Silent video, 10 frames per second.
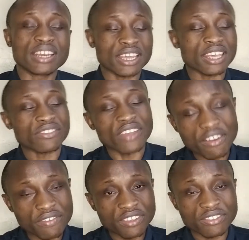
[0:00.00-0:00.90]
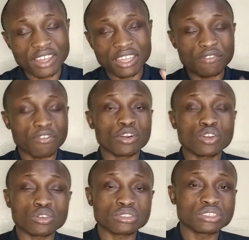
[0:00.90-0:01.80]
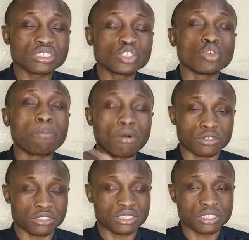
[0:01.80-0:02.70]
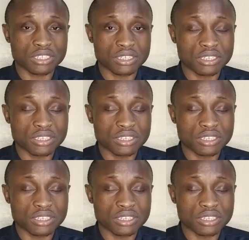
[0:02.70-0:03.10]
taking selfies, taking photos to post